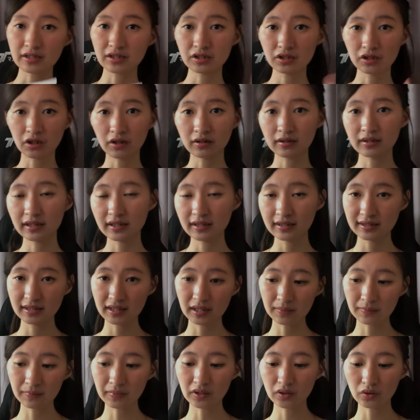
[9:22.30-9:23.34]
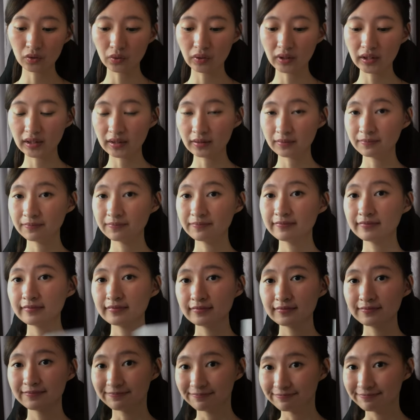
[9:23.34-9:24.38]
slot things in between.
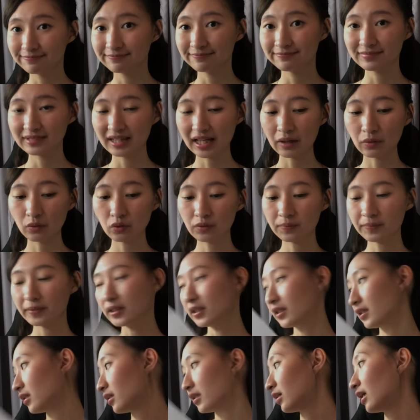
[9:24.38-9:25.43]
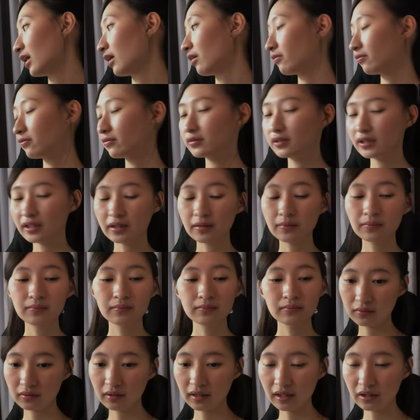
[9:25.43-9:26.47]
That would be a helpful tip.
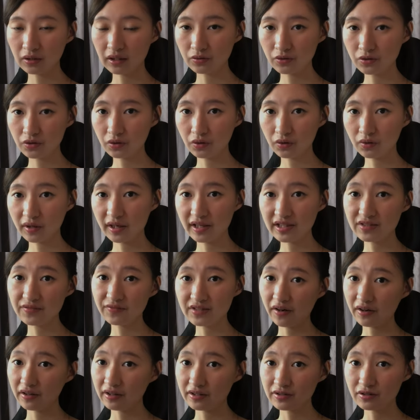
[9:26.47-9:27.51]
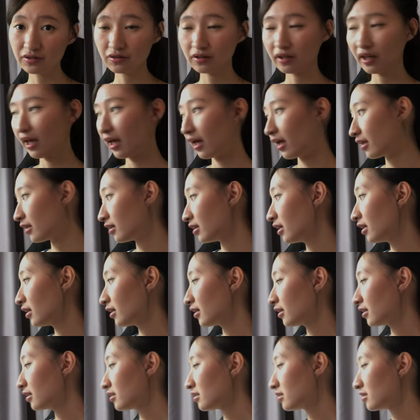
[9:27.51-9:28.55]
And also, as far as you can,
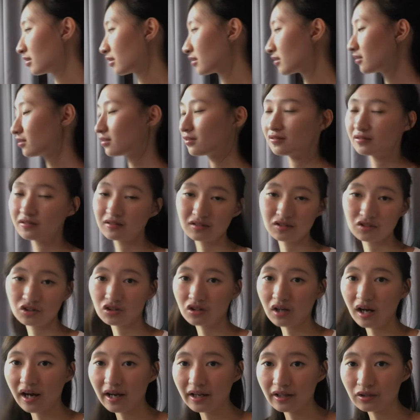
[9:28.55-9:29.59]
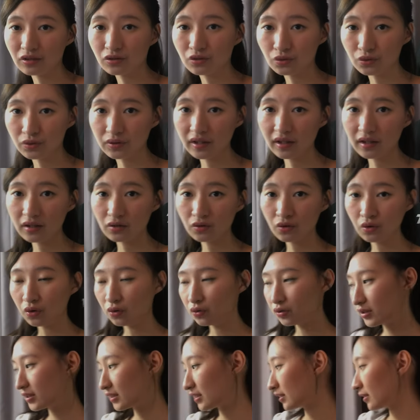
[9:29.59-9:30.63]
just try to take
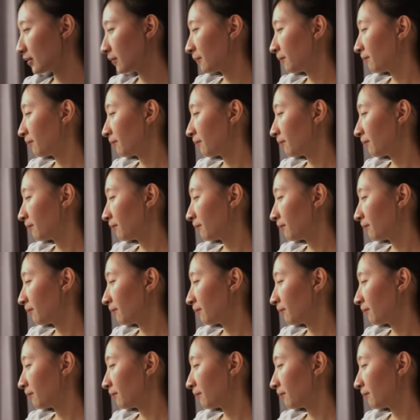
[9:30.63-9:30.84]
notes